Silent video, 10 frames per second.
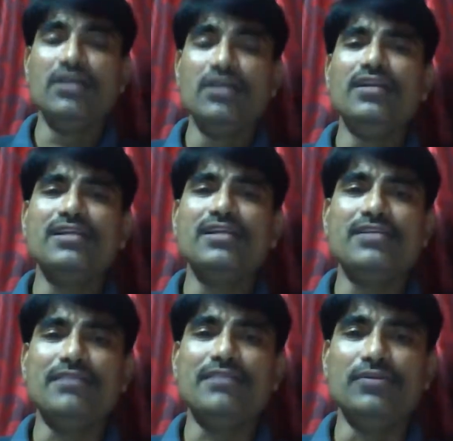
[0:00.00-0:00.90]
Let us
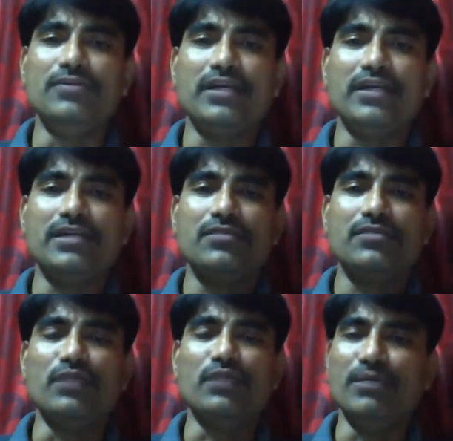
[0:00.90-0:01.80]
have a look at it
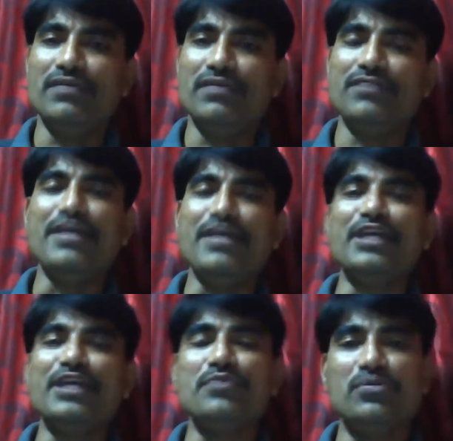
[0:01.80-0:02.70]
one by one. Finite
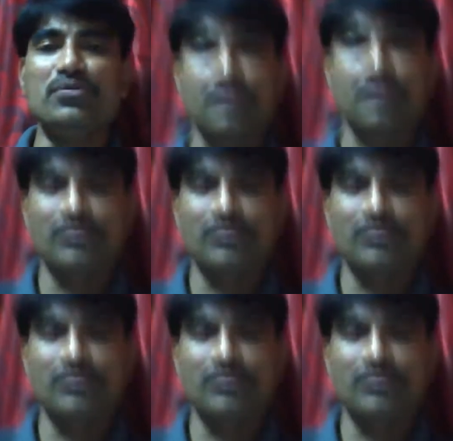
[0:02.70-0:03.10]
verbs.